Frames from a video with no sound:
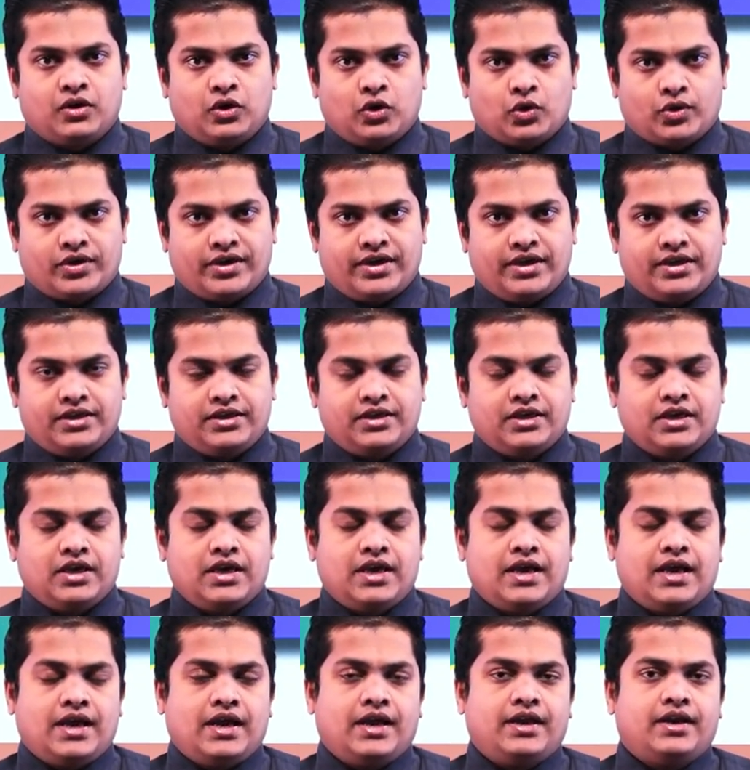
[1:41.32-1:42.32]
okay?
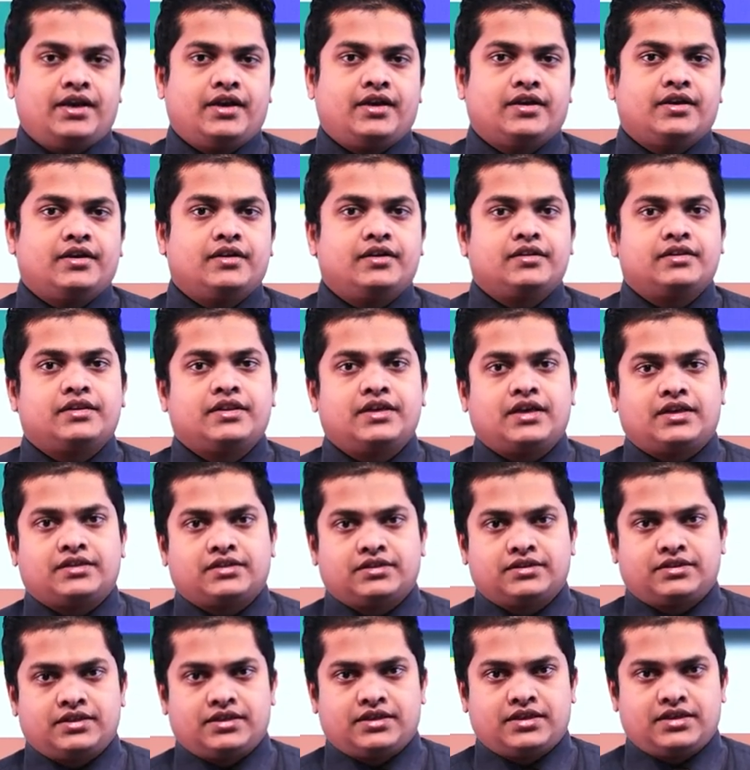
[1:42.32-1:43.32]
And the
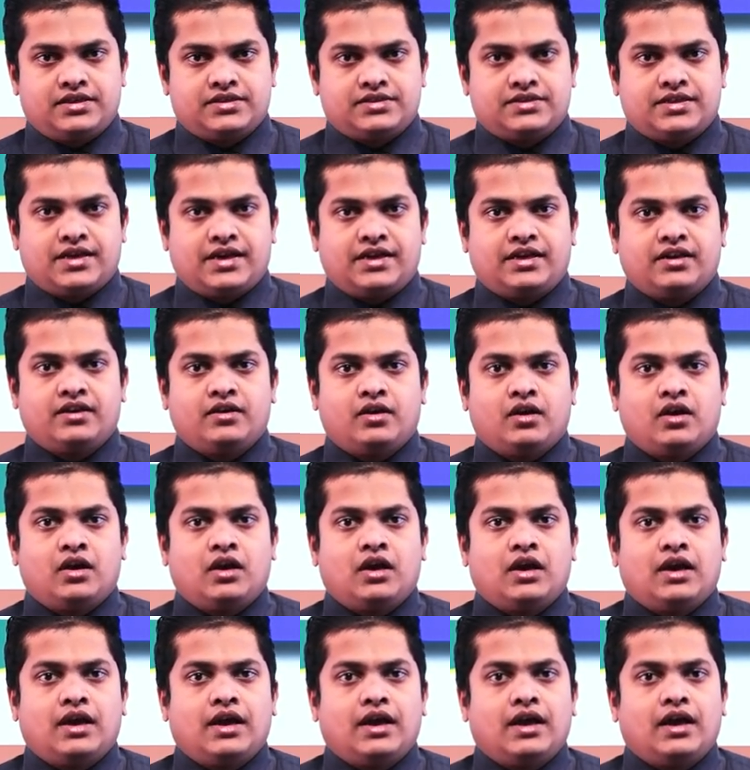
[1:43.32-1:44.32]
other thing is that
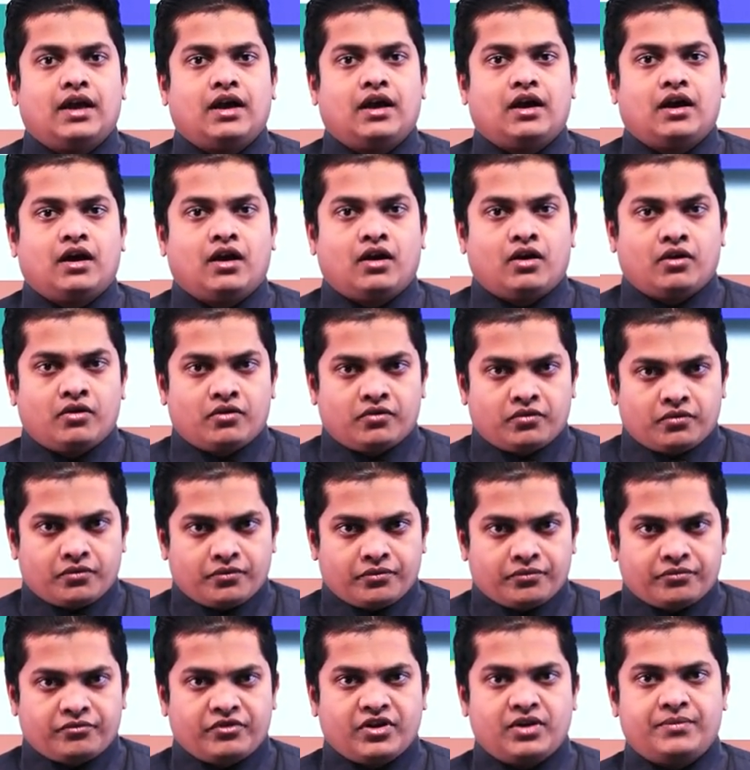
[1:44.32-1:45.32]

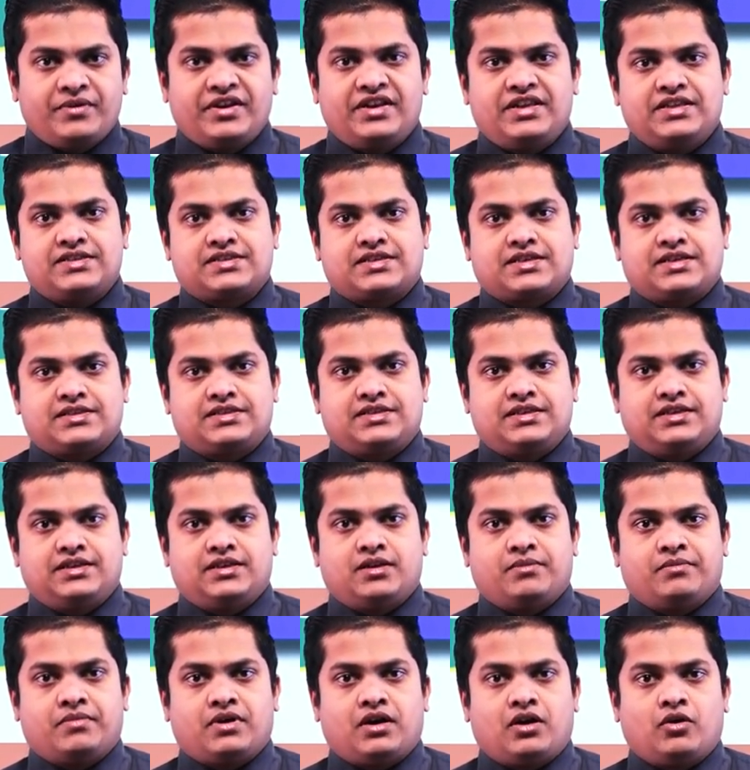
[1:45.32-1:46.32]
we'll be discussing
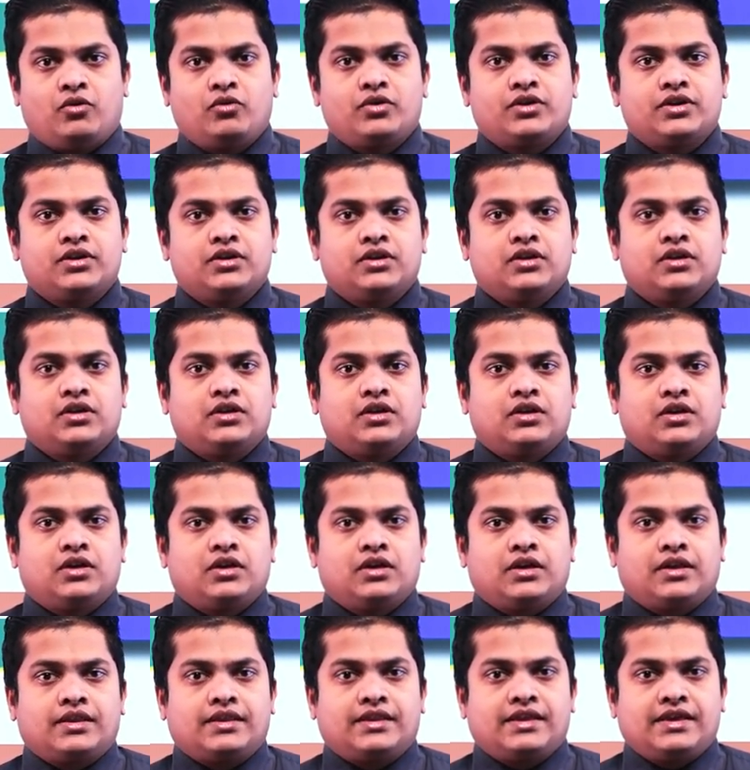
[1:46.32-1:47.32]
about
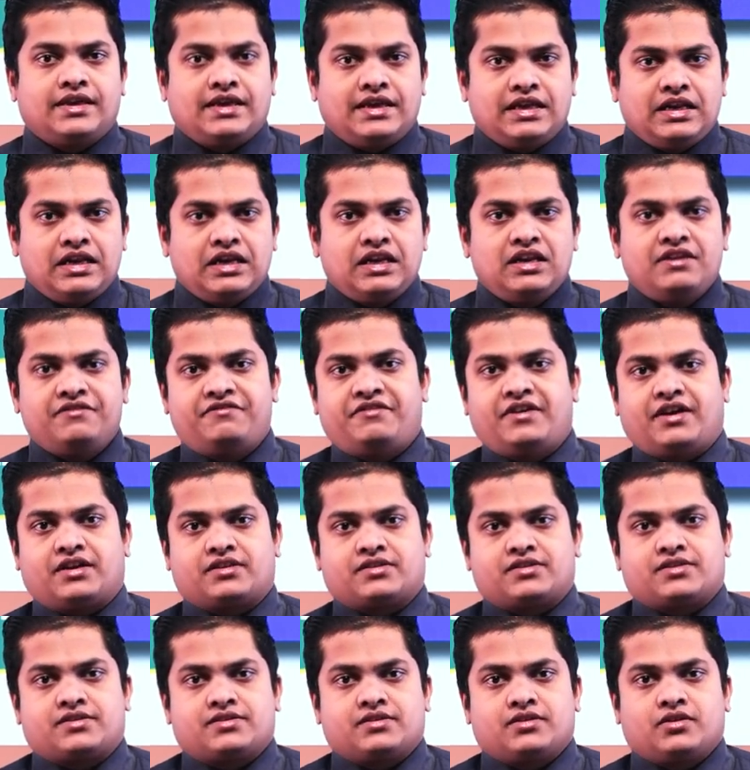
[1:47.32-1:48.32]
the ill
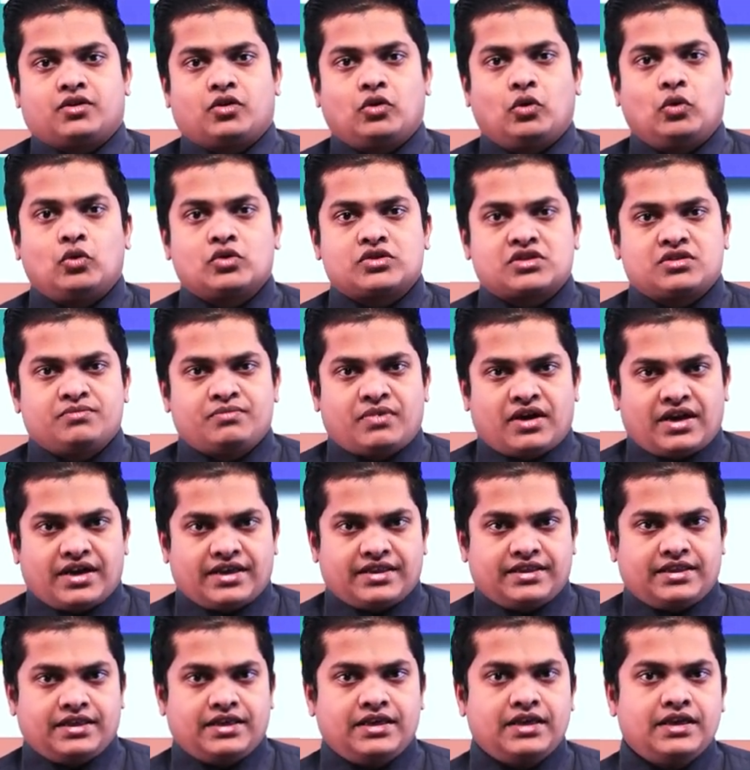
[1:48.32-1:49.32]
effects caused
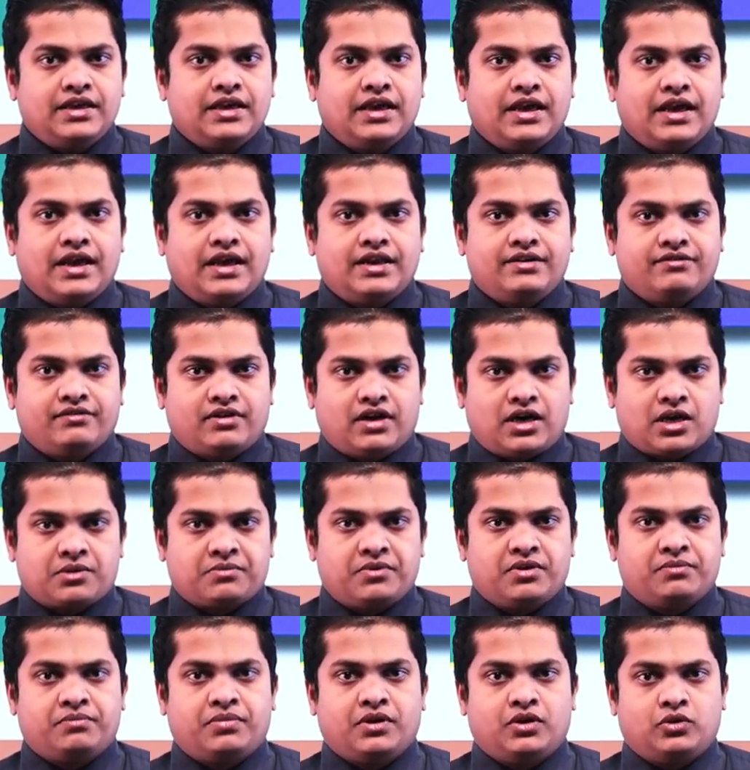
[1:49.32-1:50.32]
by the
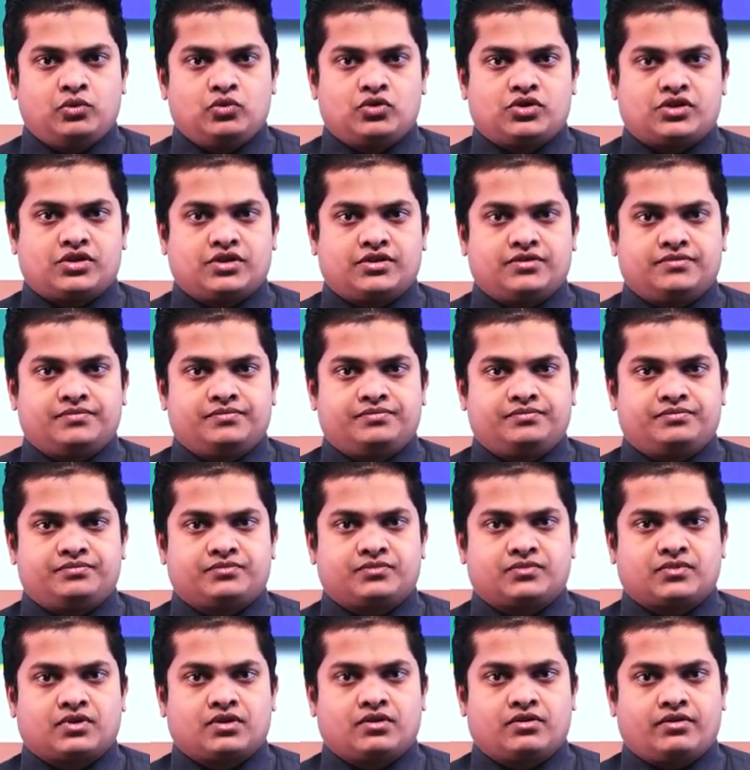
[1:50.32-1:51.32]
environment pollution,
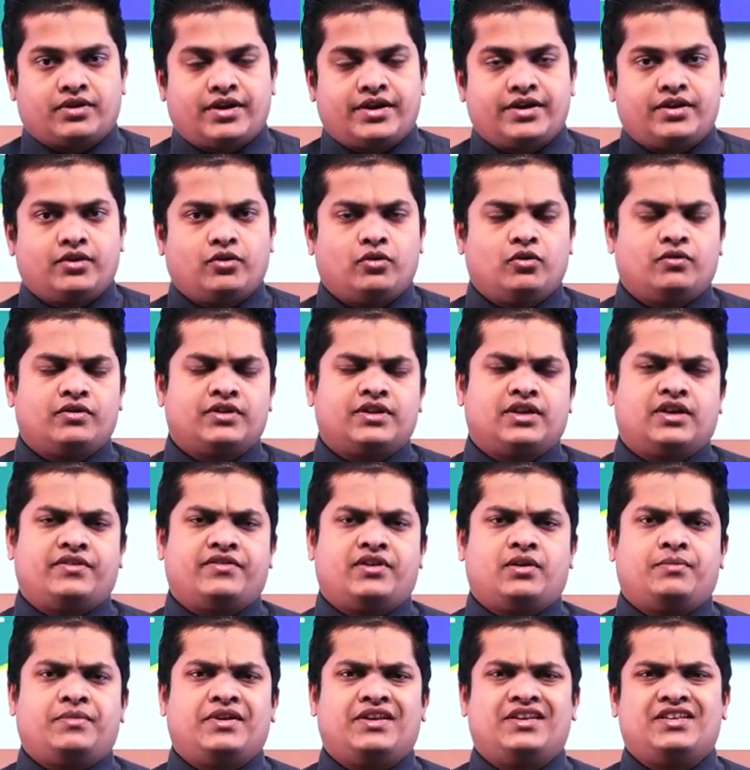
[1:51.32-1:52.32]
right? Over there
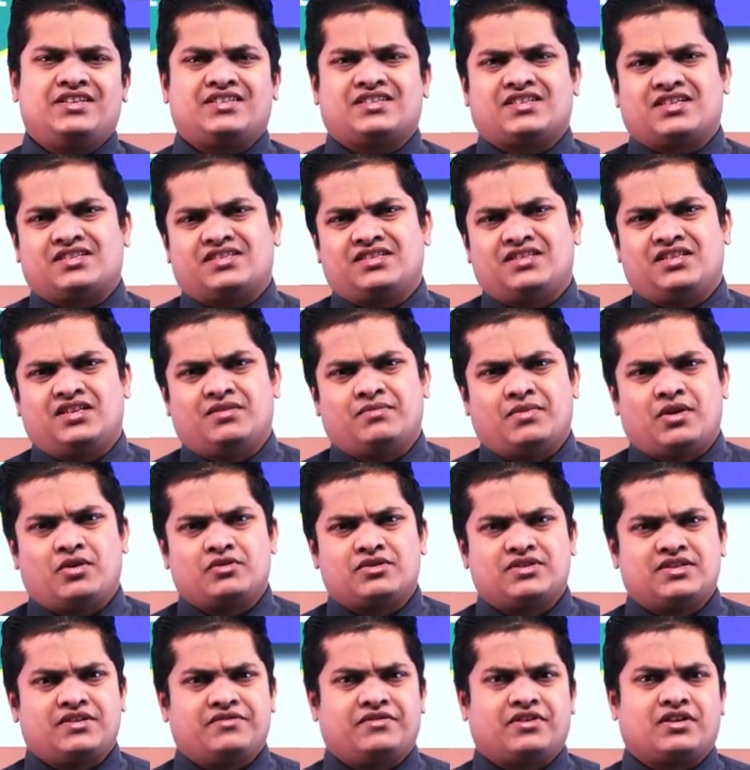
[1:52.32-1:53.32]
we'll be discussing
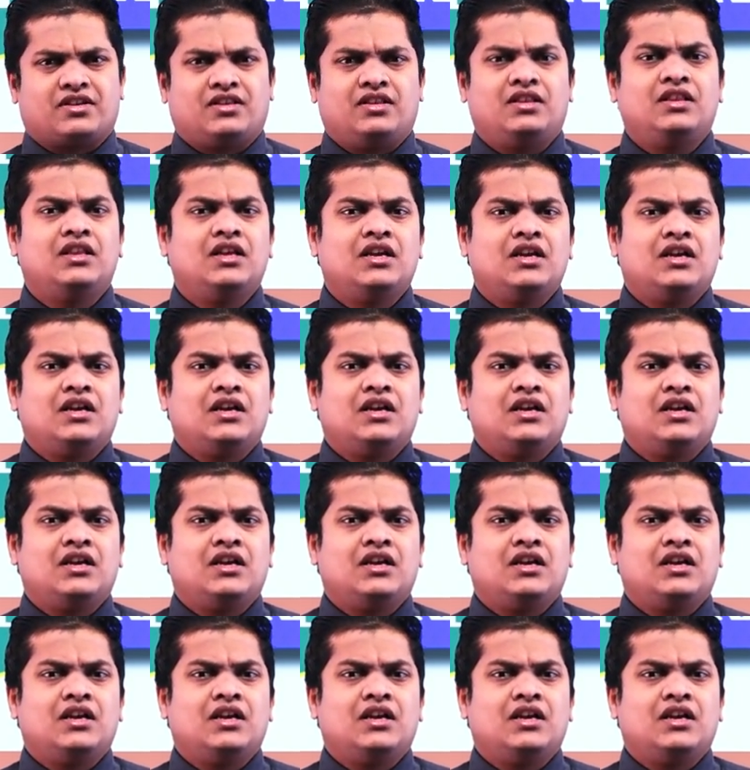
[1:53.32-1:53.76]
about several